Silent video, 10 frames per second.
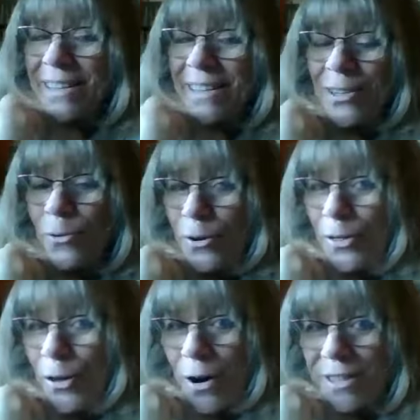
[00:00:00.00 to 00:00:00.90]
your
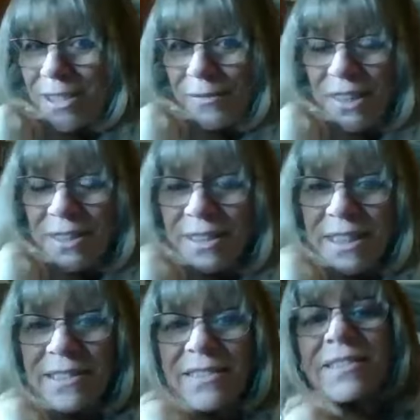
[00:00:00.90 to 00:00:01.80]
thoughts,
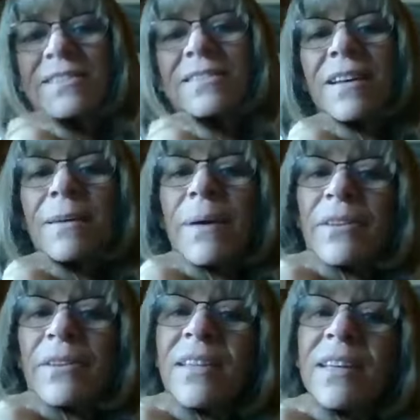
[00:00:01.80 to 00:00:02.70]
feelings
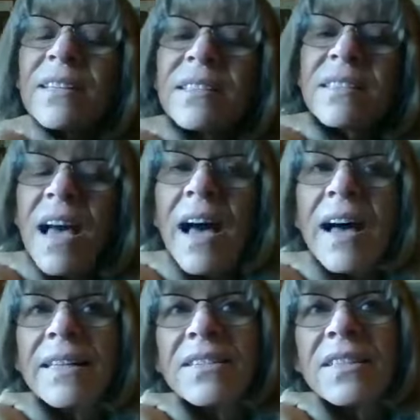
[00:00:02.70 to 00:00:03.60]
about this.
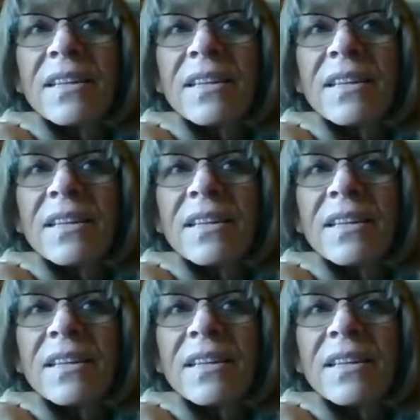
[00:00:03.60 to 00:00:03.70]
And